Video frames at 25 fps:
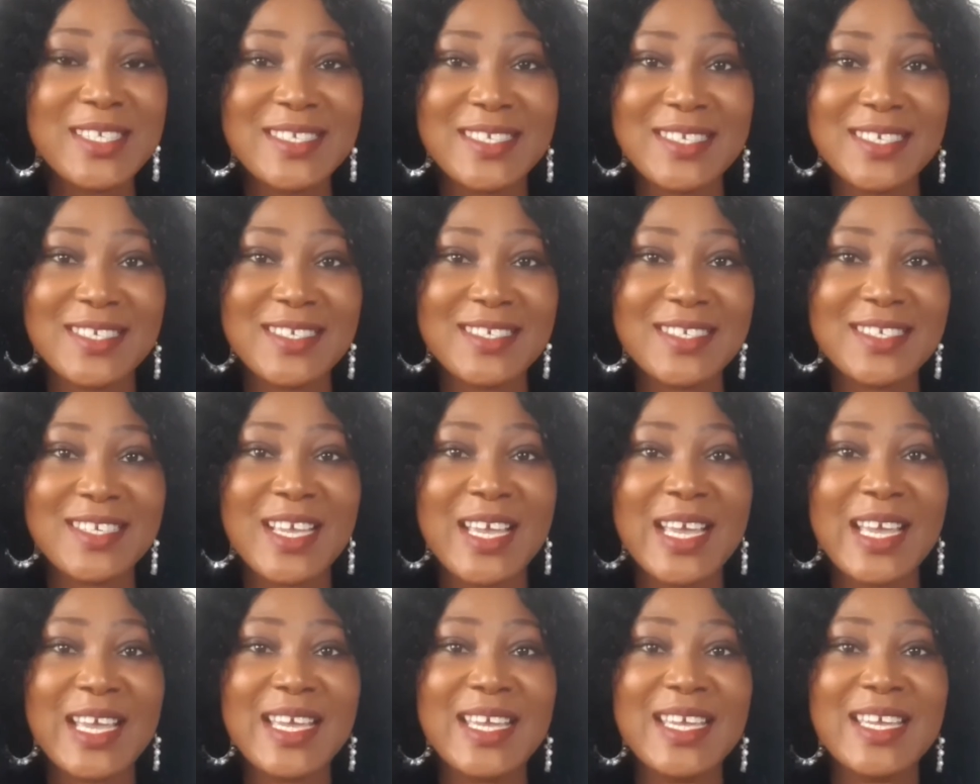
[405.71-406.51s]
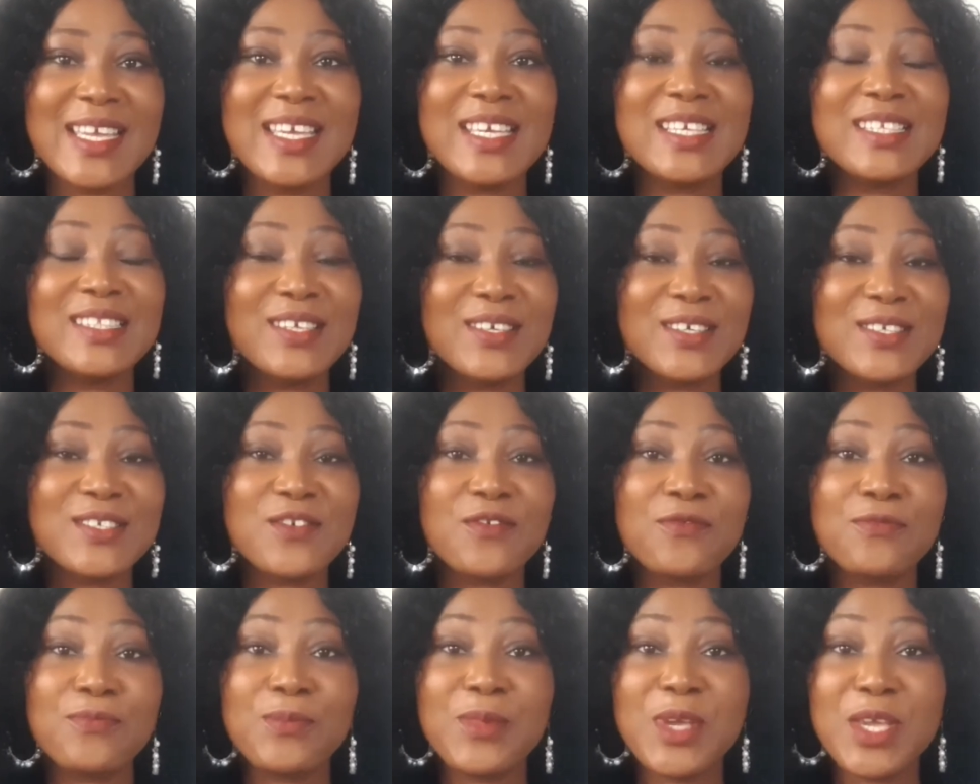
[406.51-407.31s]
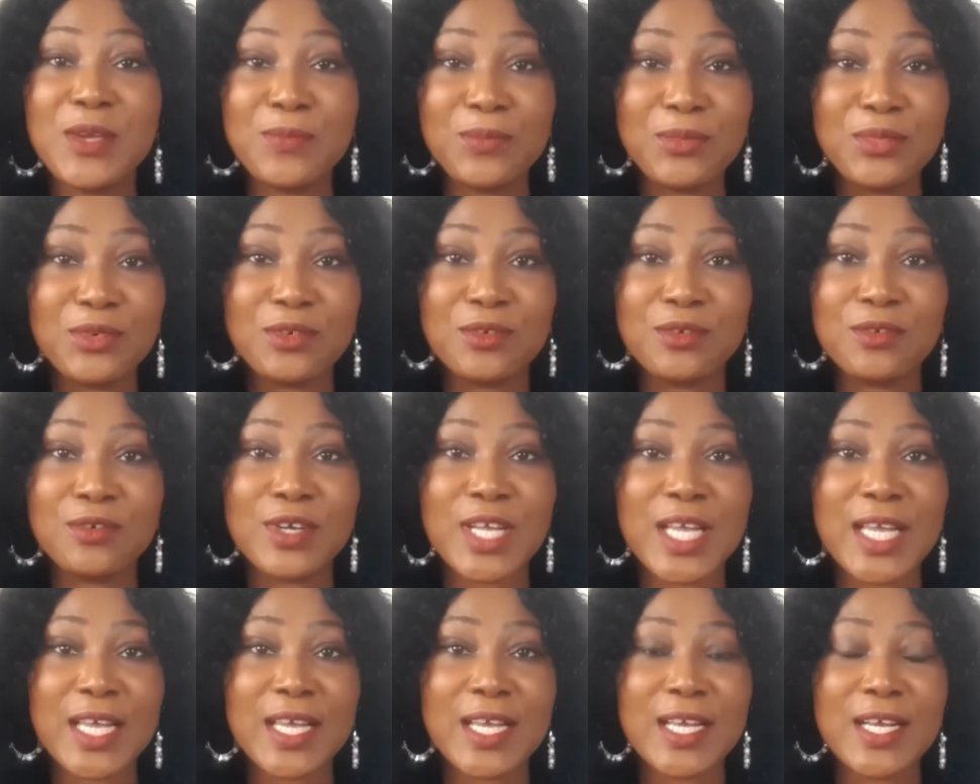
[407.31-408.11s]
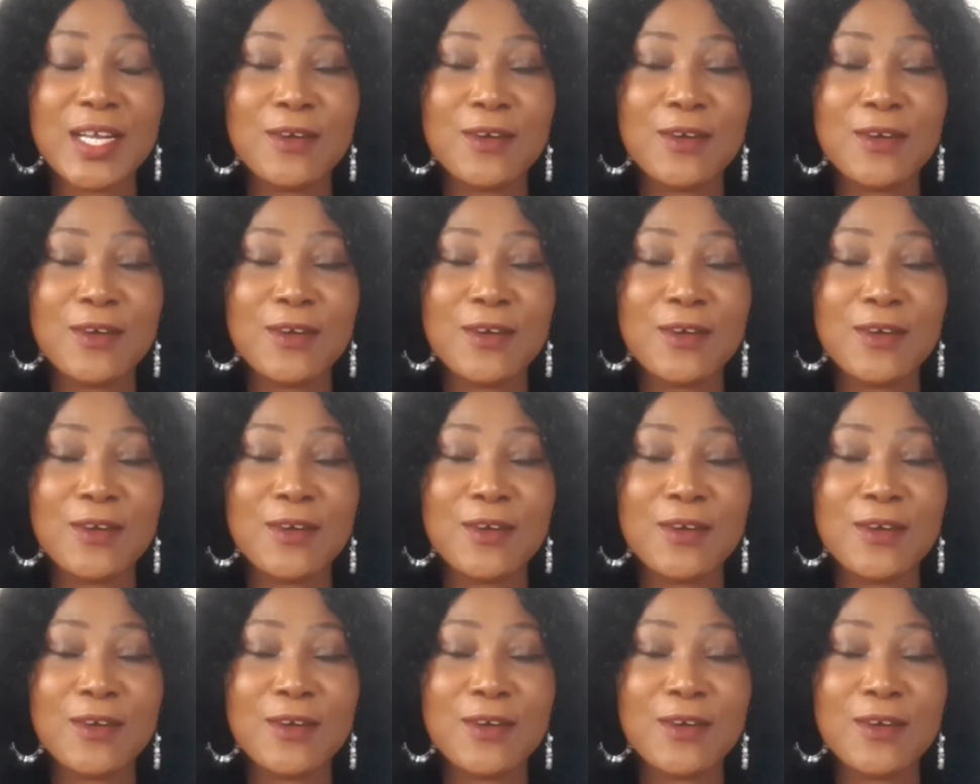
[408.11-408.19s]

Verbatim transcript: forces a lot of people